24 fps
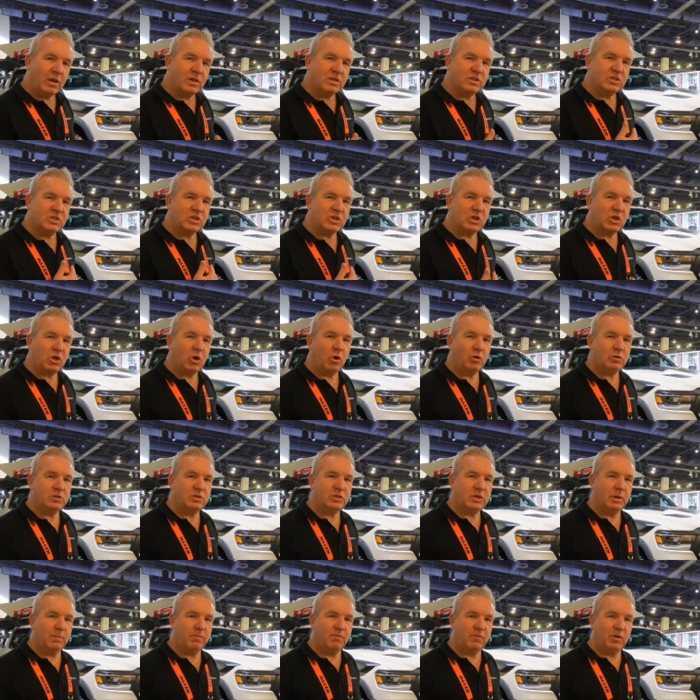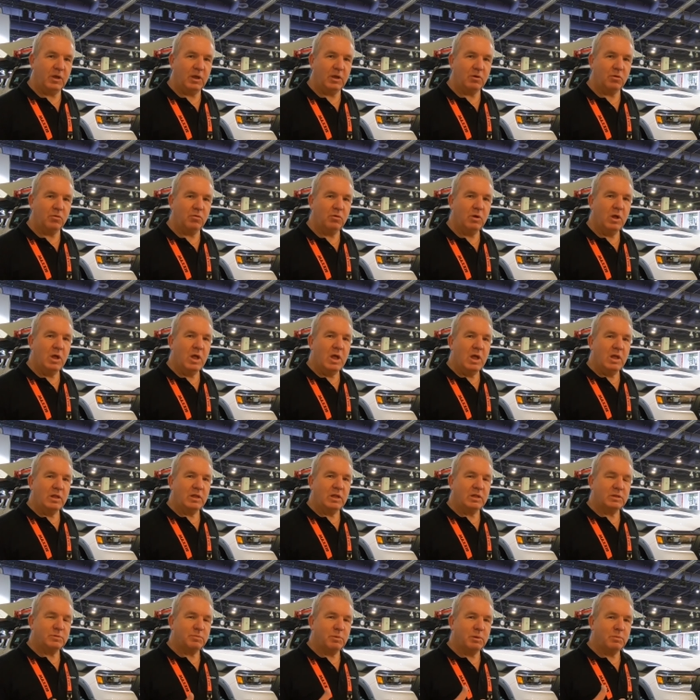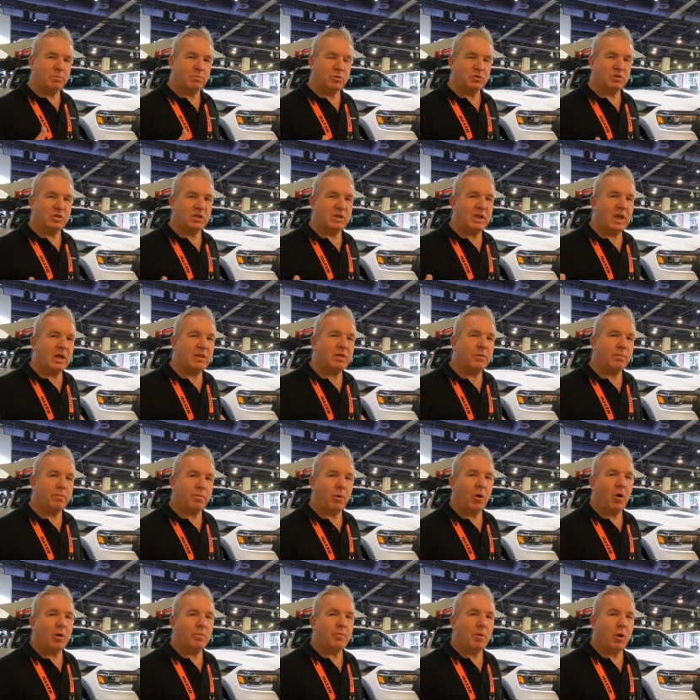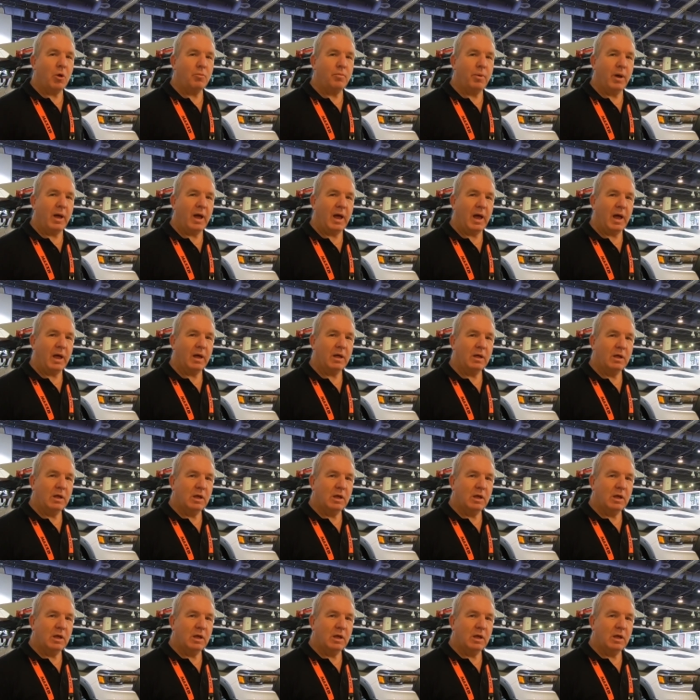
This is a concept vehicle that's been put together by Mopar.